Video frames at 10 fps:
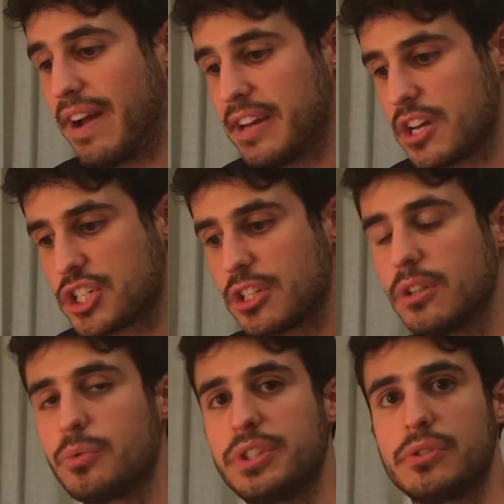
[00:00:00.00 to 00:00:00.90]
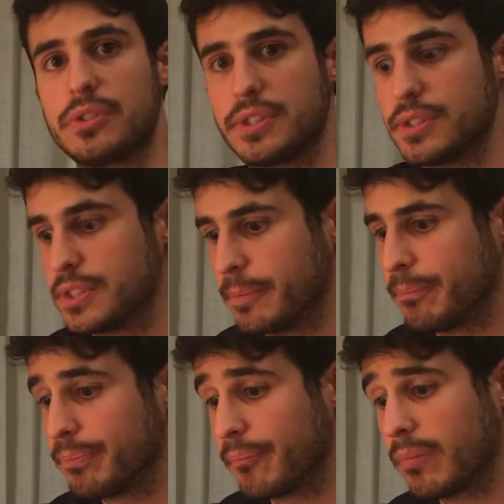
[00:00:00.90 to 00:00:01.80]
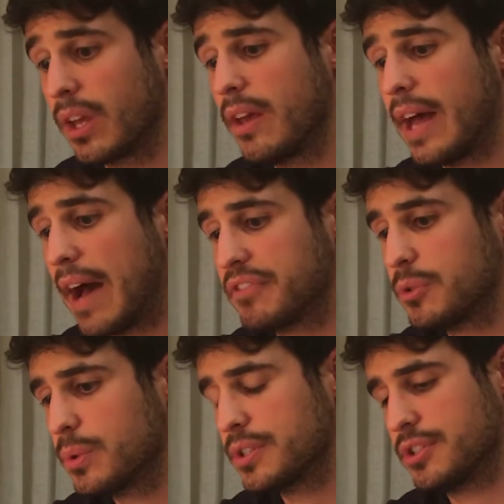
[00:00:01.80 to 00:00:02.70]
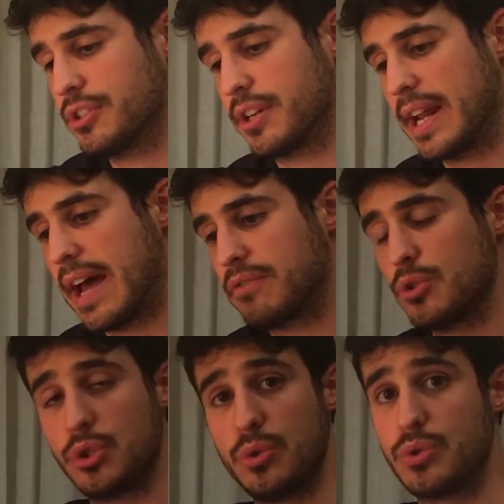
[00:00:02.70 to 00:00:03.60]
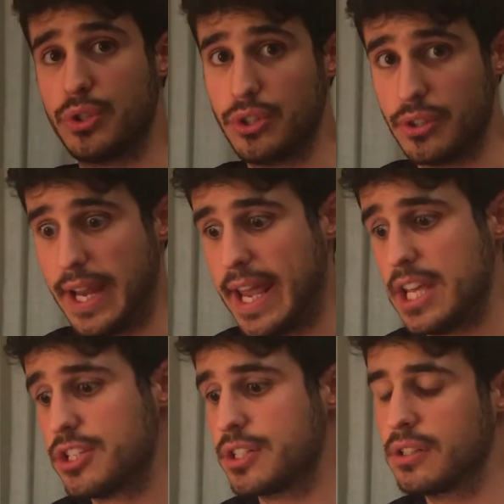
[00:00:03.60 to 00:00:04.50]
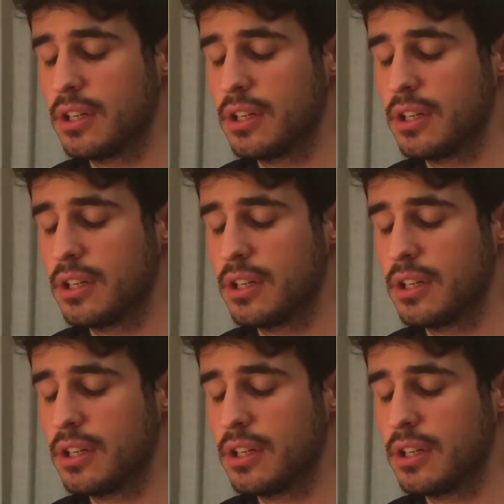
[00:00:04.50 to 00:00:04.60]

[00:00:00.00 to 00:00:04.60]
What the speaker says: financial resources. Afterwards, you're gonna have to choose your age.